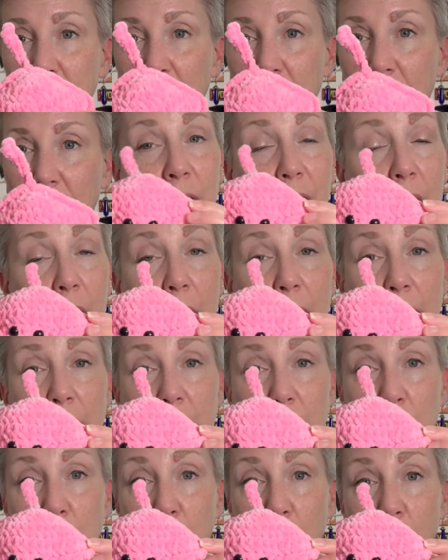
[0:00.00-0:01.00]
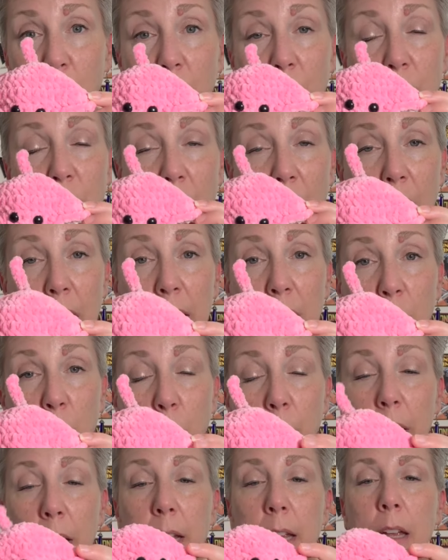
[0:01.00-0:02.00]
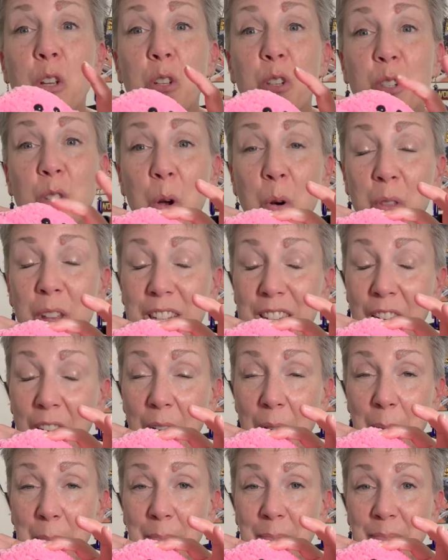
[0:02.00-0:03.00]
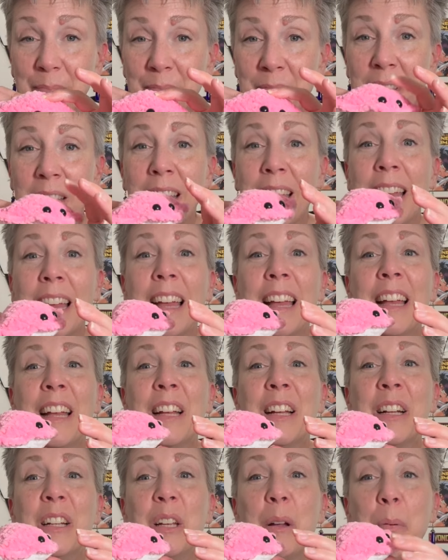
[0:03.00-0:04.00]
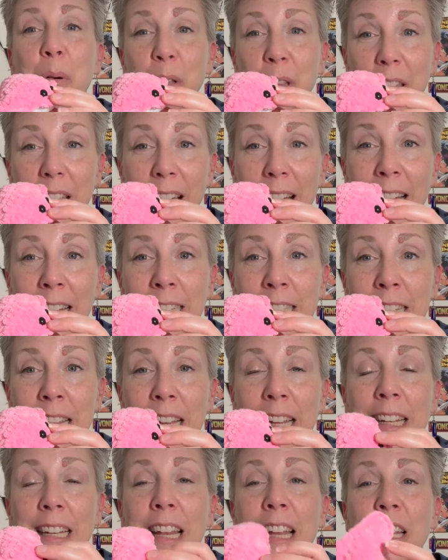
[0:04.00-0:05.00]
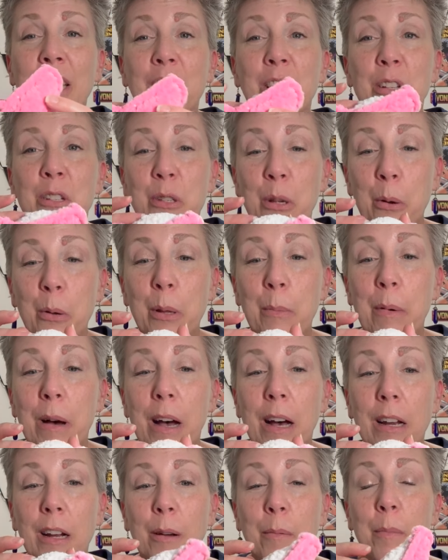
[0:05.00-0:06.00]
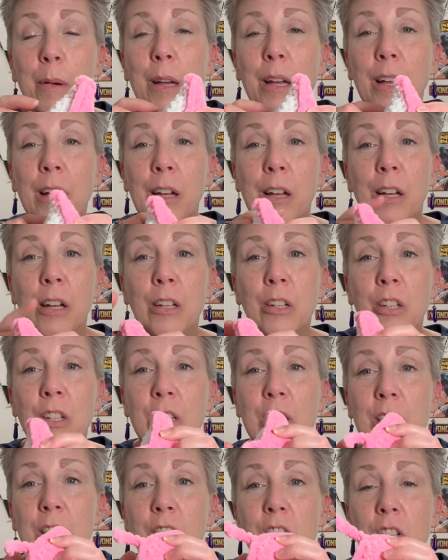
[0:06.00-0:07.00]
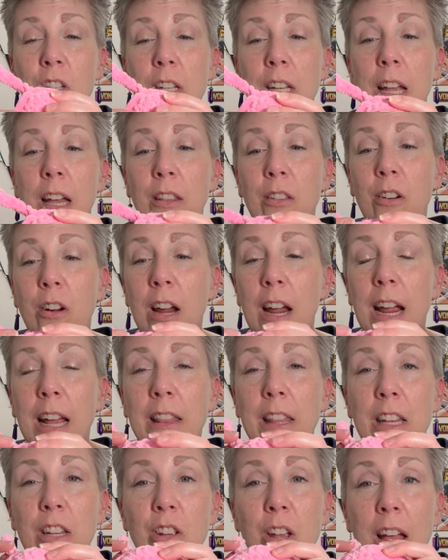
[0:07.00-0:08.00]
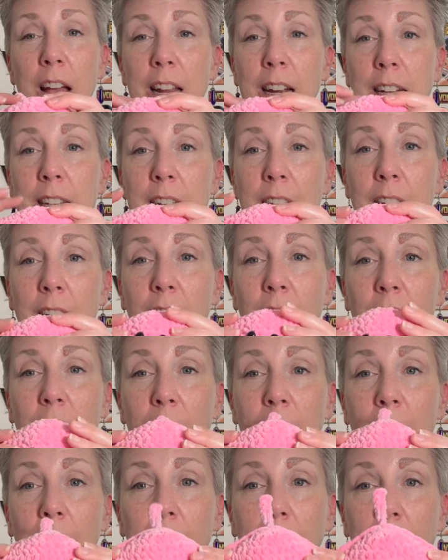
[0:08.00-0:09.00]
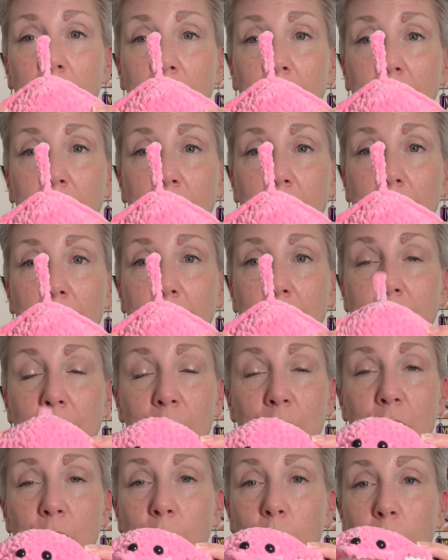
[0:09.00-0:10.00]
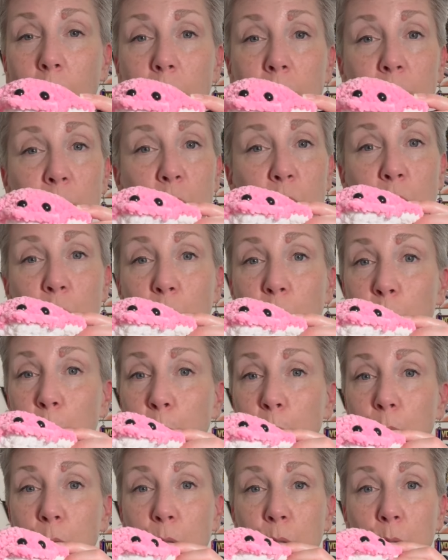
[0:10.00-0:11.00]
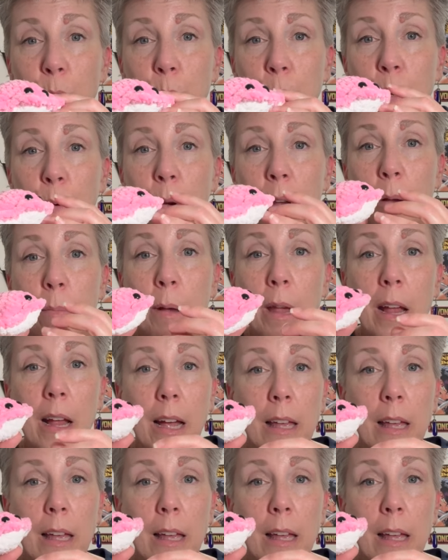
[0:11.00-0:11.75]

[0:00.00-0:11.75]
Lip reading: Very simple, very quick. You sew the top, you put the eyes in, you sew the bottom, you stitch it together, and then you add a tail, and there you go. Super, super quick make.